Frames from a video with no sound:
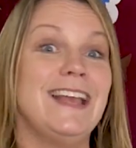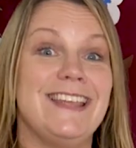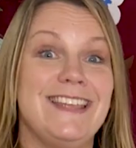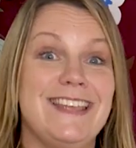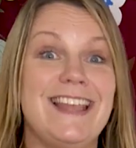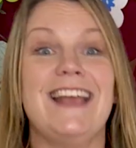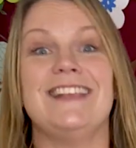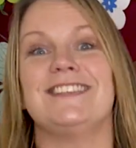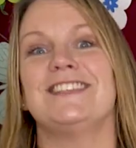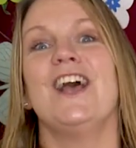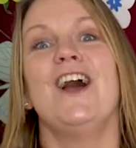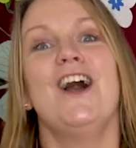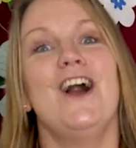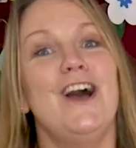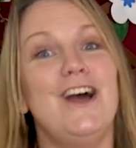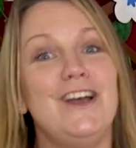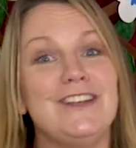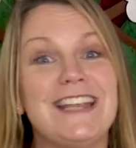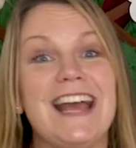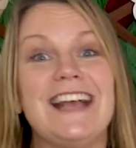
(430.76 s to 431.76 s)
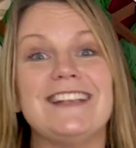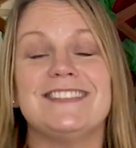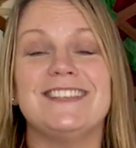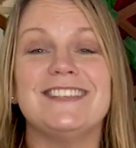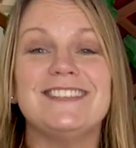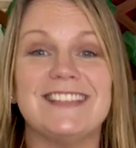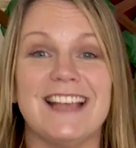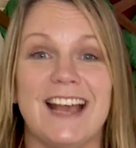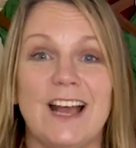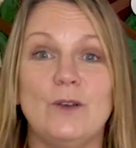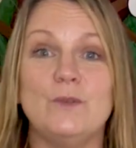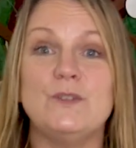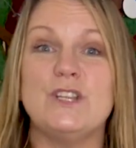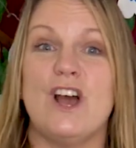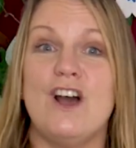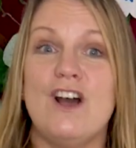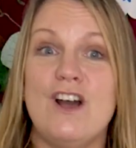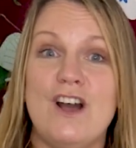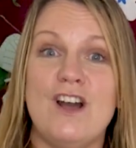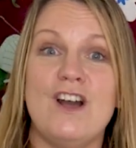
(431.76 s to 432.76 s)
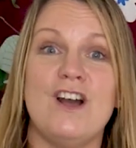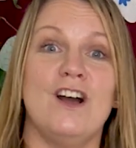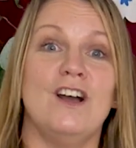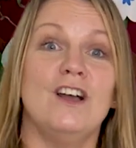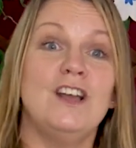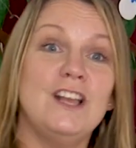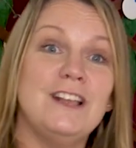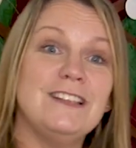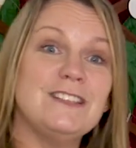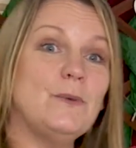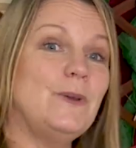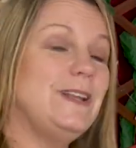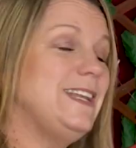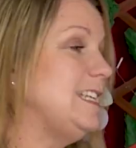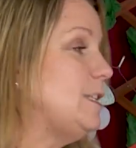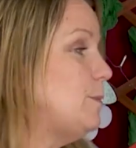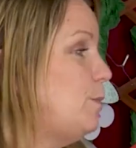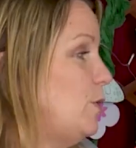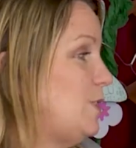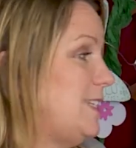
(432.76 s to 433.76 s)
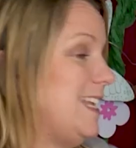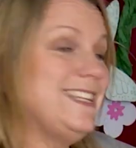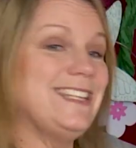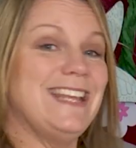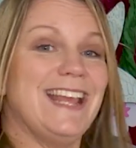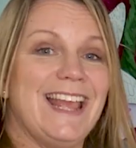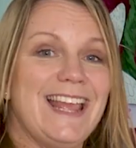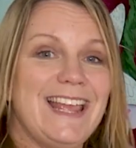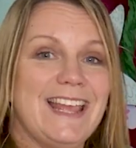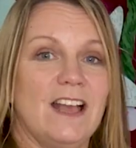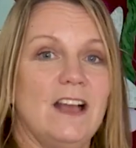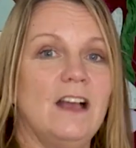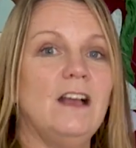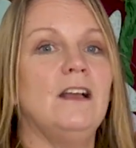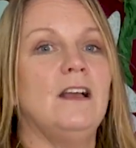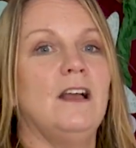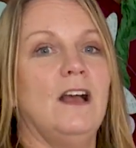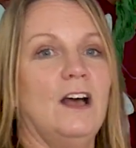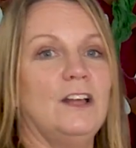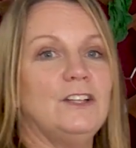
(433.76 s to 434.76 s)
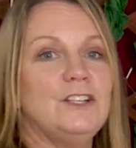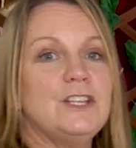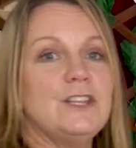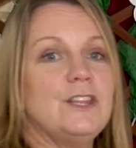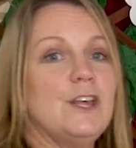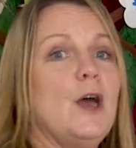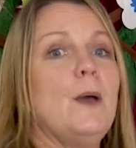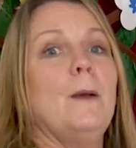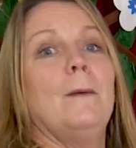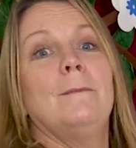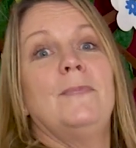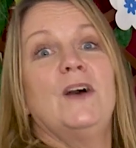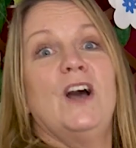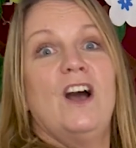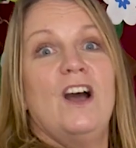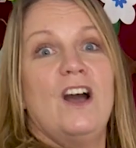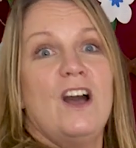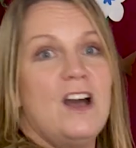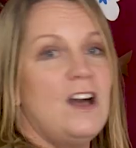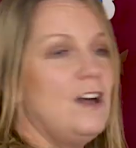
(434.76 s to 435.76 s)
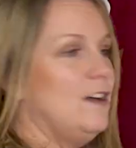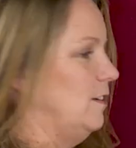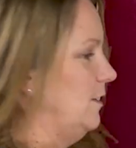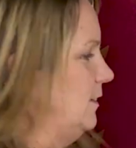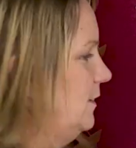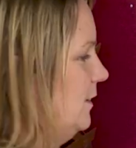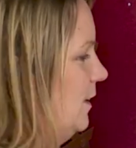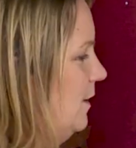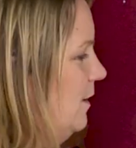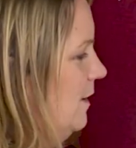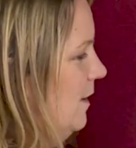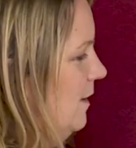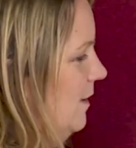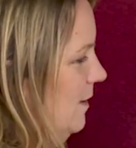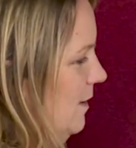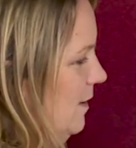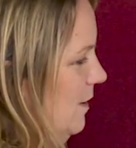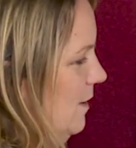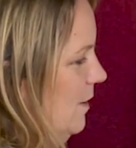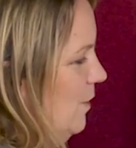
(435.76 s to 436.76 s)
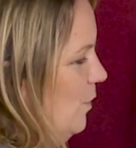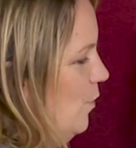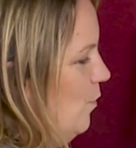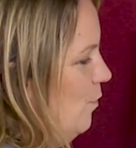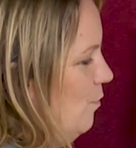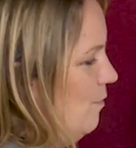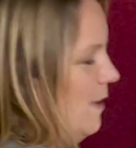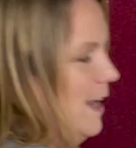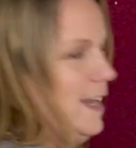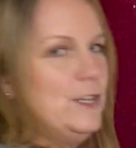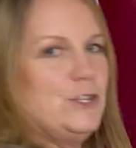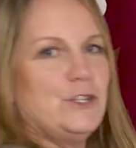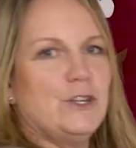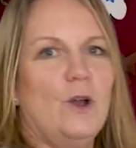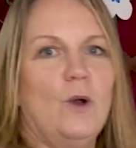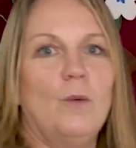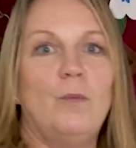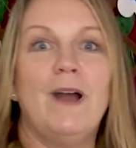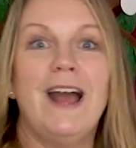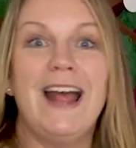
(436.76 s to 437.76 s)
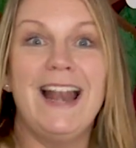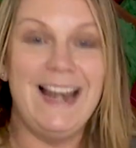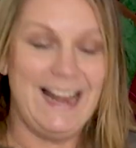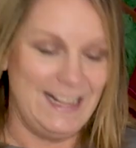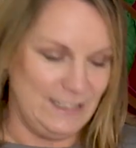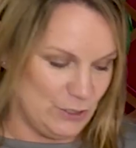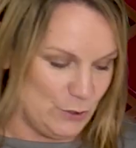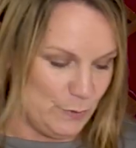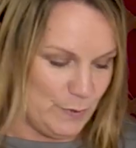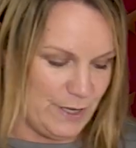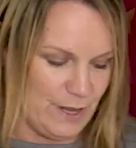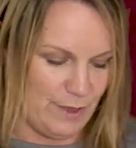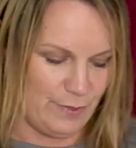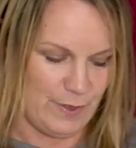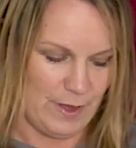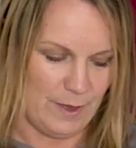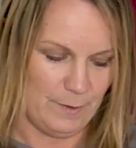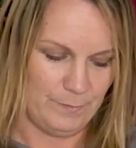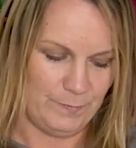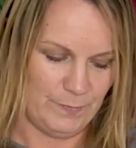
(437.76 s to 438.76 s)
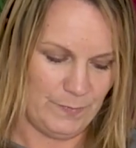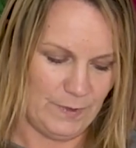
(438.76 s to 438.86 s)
Yes, heard has the sound so I need to put it here under the pearl. Great job. Let's do another.